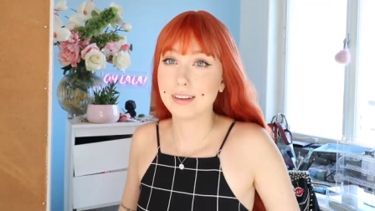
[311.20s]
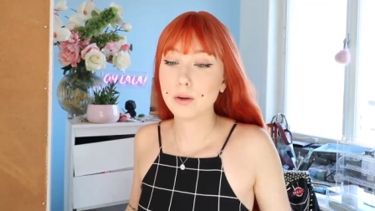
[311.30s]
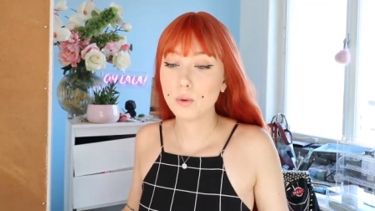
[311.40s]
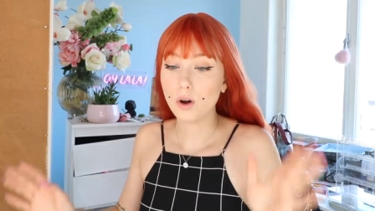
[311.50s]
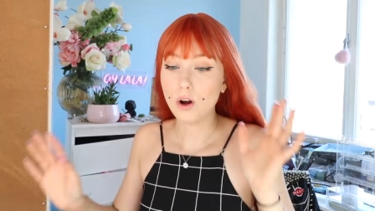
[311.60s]
I
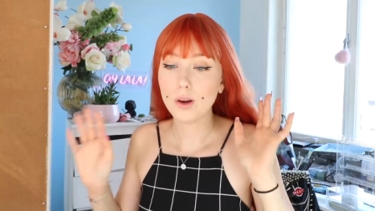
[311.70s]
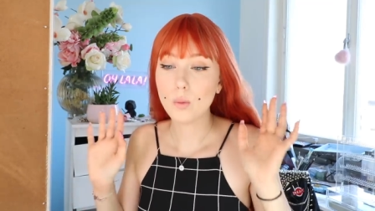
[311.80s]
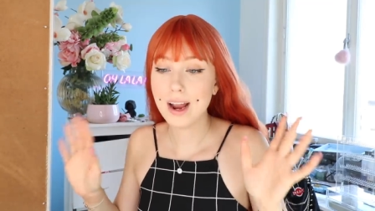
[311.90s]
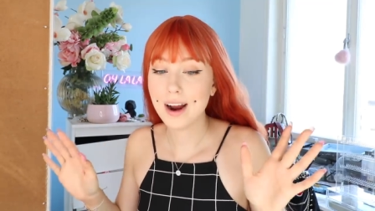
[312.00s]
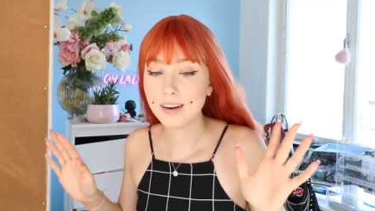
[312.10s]
think we're all
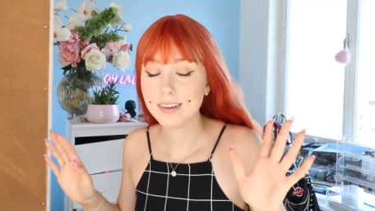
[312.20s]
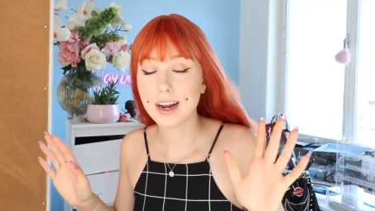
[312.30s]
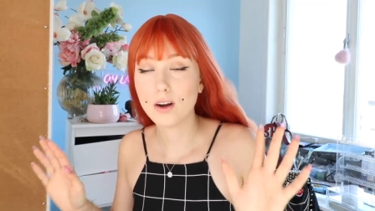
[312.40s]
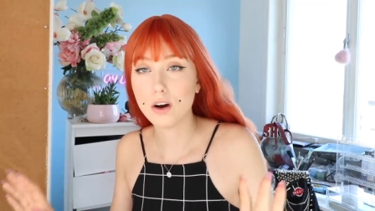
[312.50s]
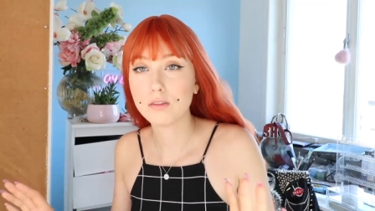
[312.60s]
aware that
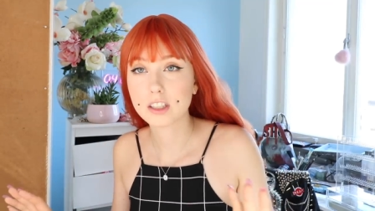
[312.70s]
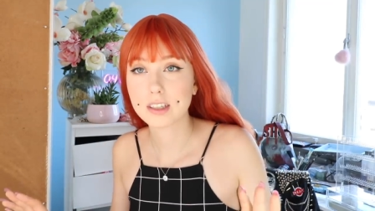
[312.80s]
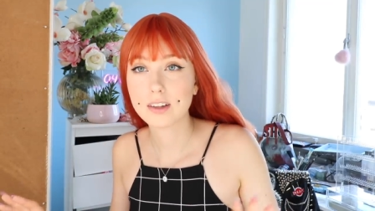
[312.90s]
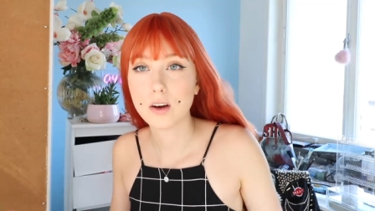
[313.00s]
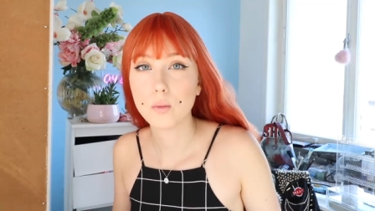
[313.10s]
I
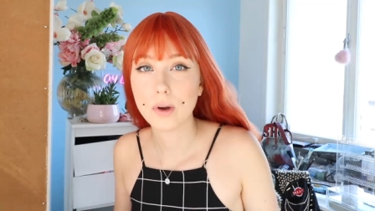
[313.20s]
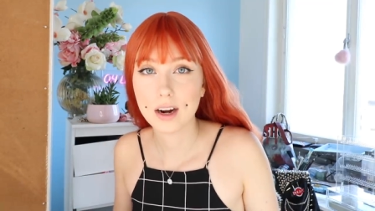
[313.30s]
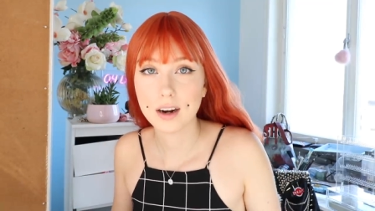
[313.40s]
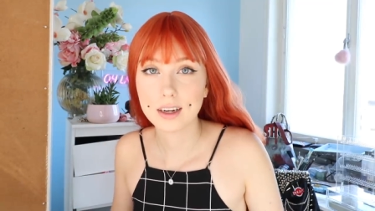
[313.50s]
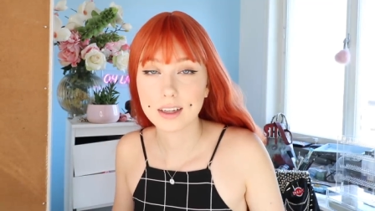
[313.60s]
obviously don't
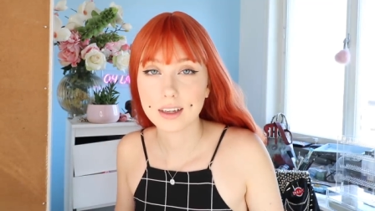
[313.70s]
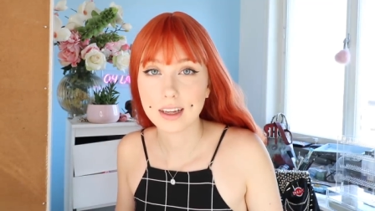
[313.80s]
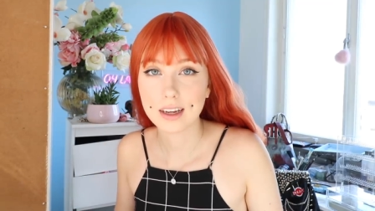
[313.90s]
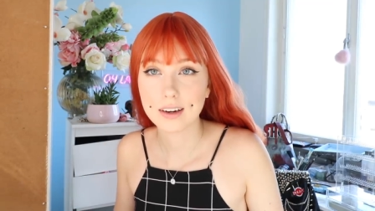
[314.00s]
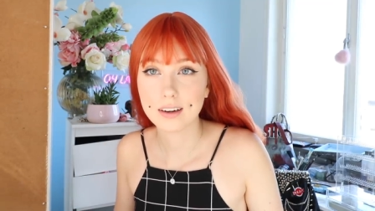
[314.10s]
wear any
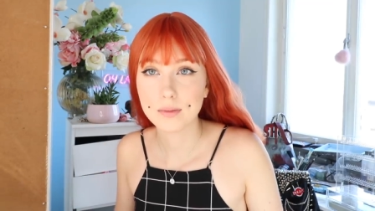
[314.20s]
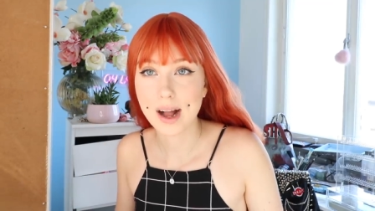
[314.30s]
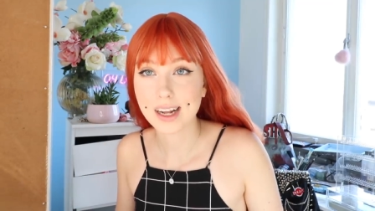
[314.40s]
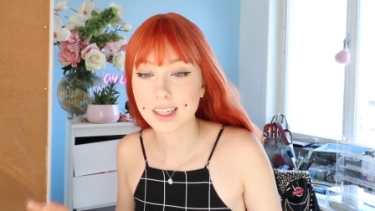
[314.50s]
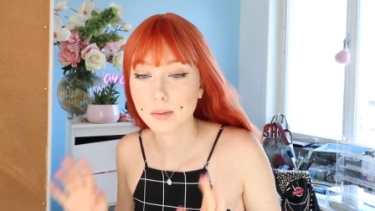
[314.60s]
kind of
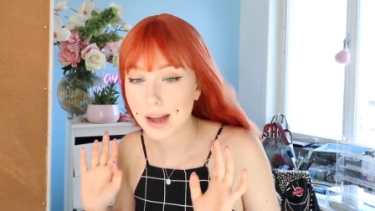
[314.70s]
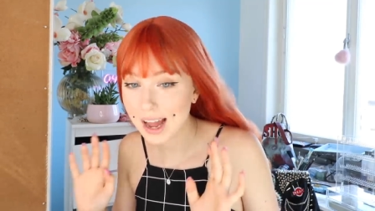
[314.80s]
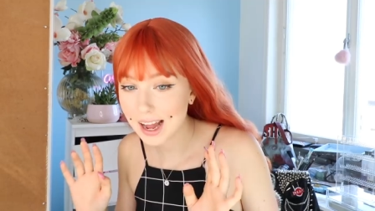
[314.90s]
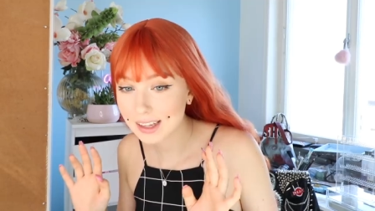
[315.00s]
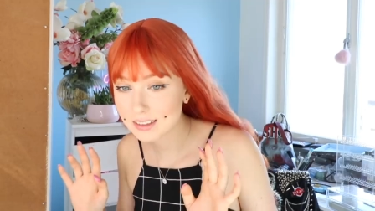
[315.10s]
matching
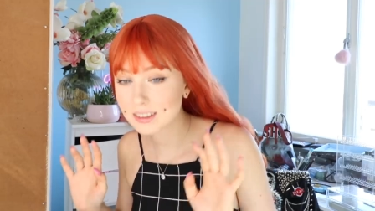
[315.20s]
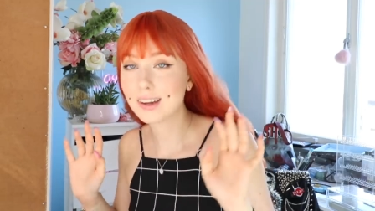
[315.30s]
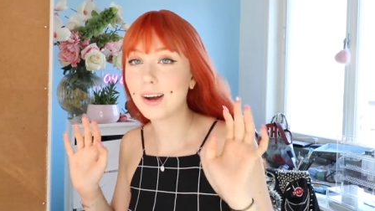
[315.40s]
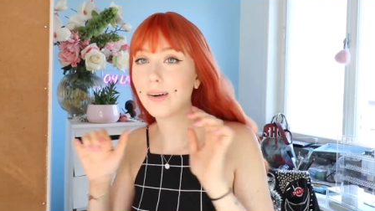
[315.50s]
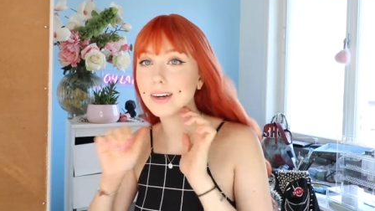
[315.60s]
pants.
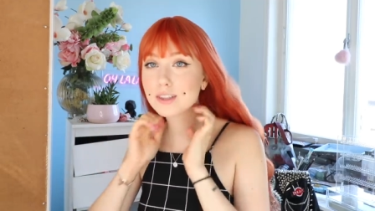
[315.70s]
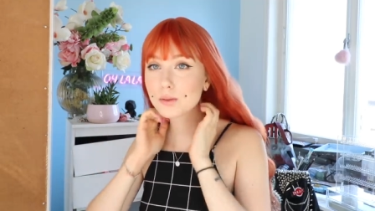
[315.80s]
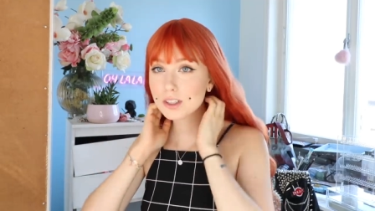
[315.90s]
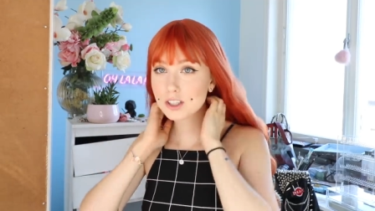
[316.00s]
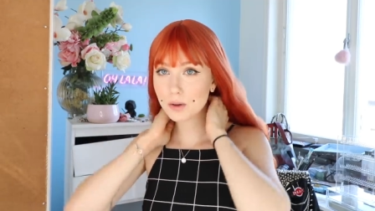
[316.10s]
So I just
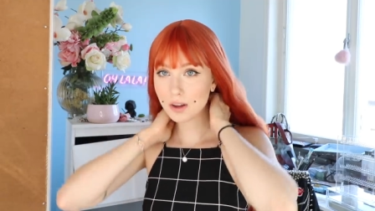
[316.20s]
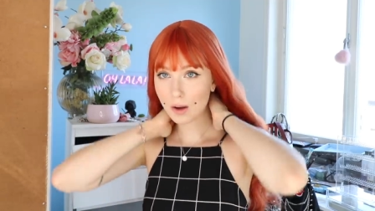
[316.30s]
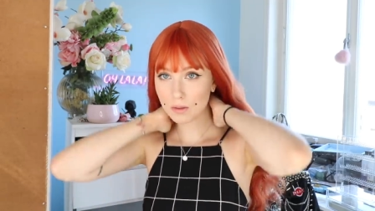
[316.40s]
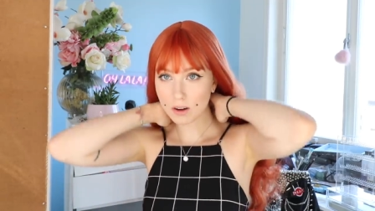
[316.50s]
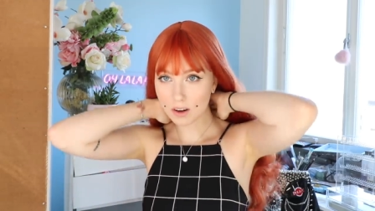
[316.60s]
want to show you
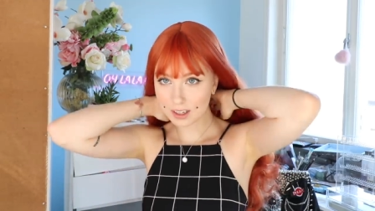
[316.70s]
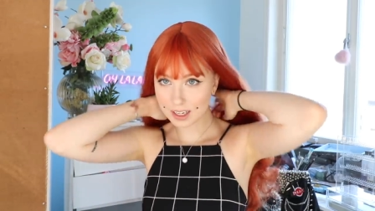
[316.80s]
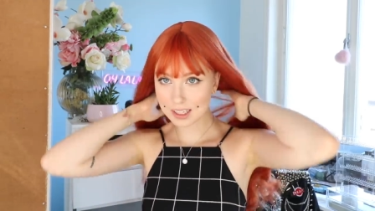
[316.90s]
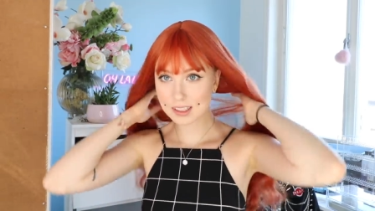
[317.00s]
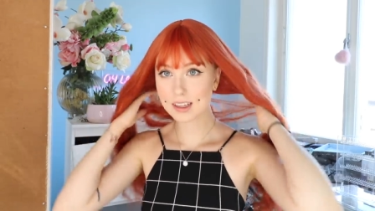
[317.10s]
how long it
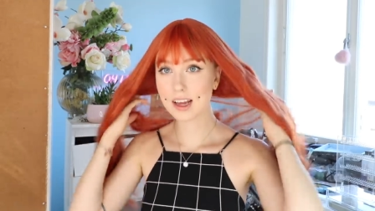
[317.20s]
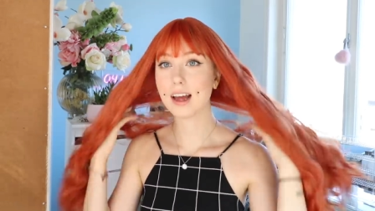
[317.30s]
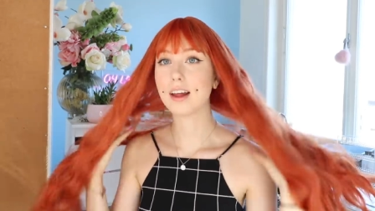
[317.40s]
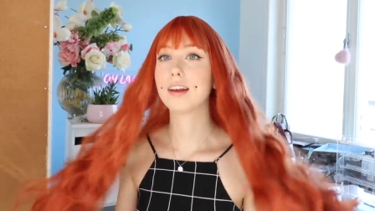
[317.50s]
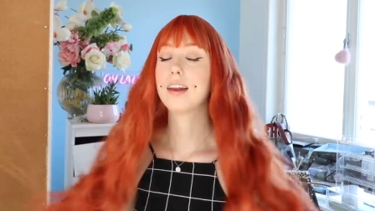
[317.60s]
is.
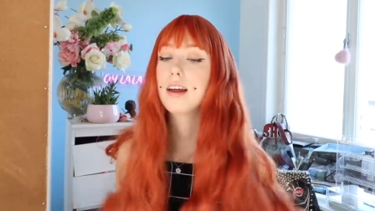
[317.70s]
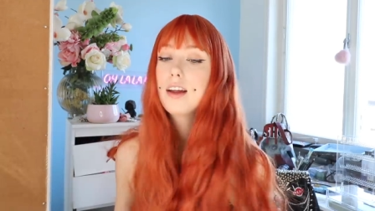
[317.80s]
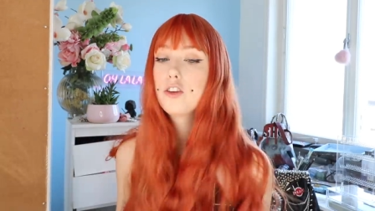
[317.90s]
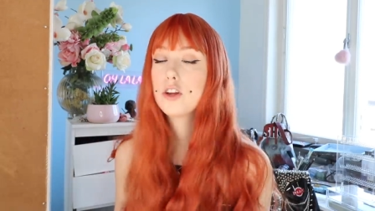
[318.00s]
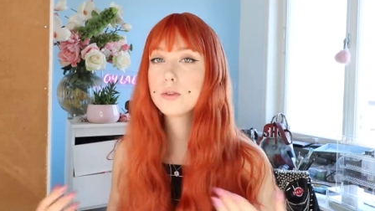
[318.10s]
And
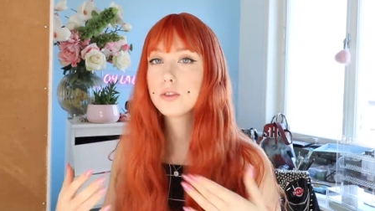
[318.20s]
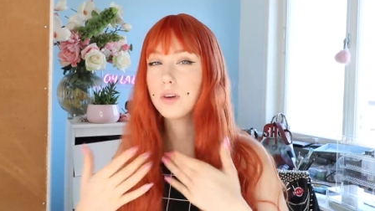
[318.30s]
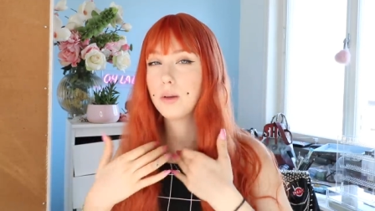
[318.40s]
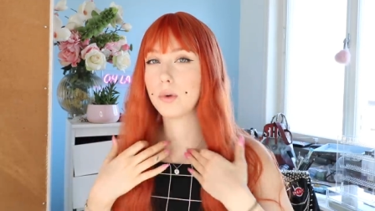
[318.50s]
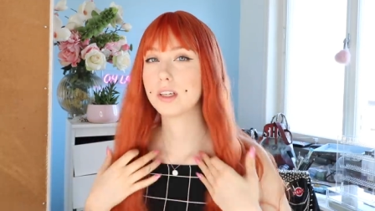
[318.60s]
don't
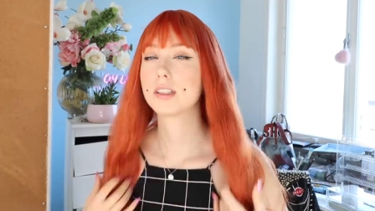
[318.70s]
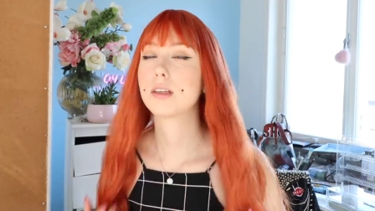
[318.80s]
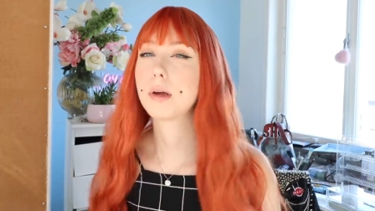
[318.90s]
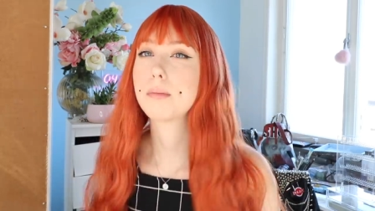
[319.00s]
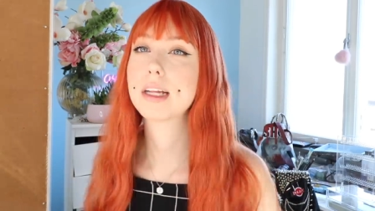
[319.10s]
scream when you see
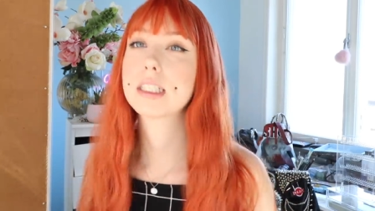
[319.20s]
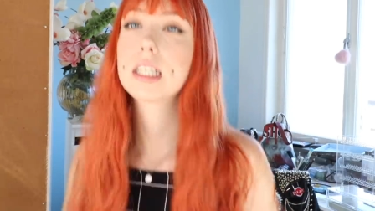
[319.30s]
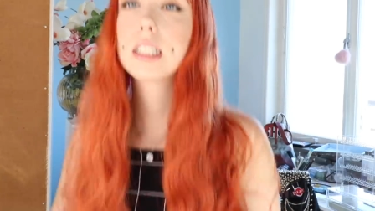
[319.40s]
my pants.